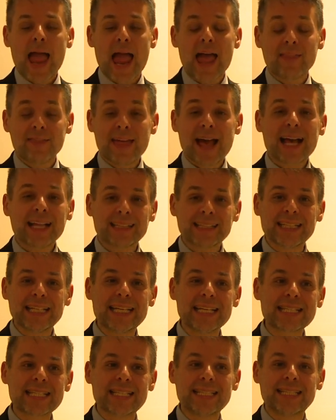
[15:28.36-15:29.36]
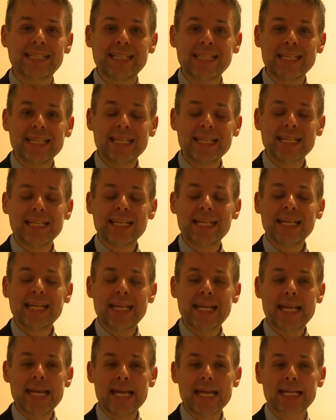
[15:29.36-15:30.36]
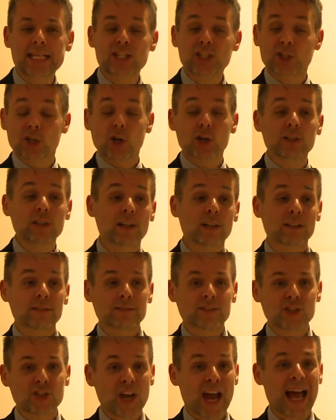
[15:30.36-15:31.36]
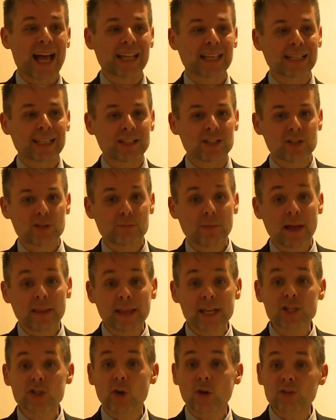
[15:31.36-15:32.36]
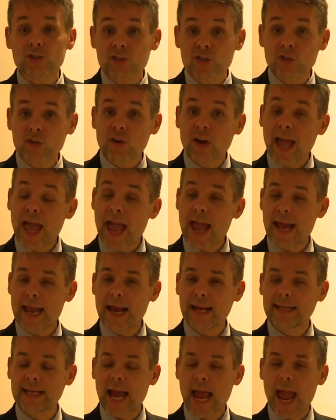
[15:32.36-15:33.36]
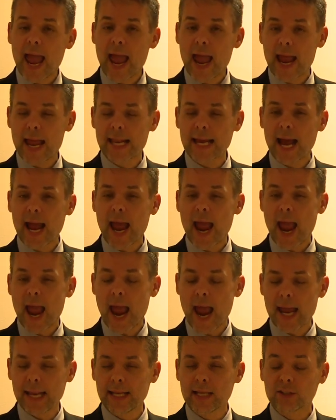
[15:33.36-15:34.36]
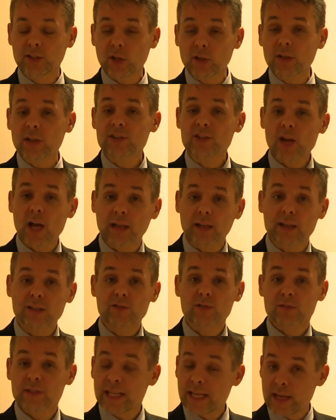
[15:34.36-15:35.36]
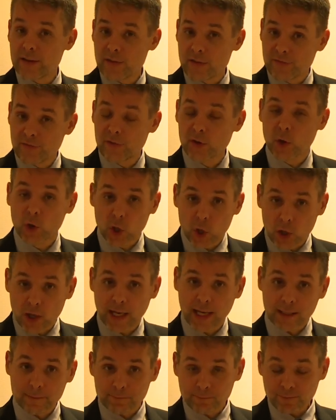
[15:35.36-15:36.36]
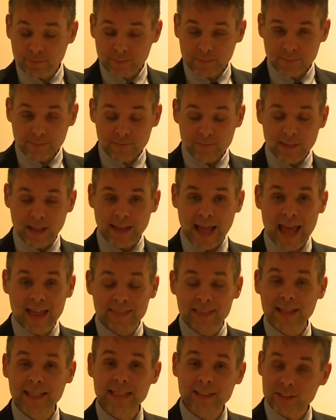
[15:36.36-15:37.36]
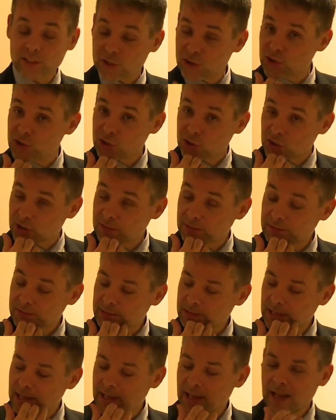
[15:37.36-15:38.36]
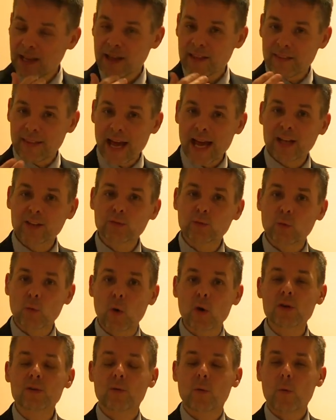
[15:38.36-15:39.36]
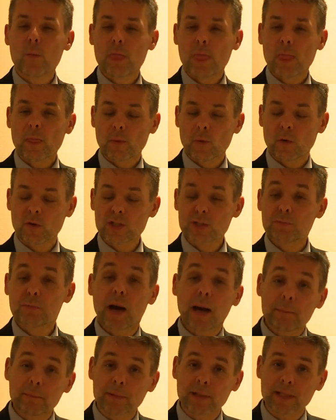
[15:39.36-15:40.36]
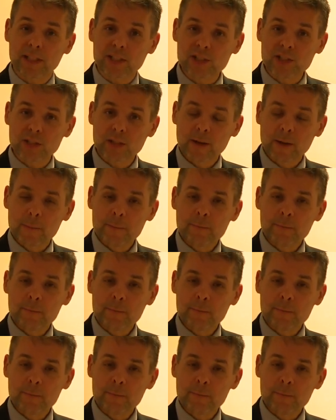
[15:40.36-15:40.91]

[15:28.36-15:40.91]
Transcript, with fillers: and that is the external challenge. But there's also an, an, an internal challenge. If, if you look at the literature that was, was published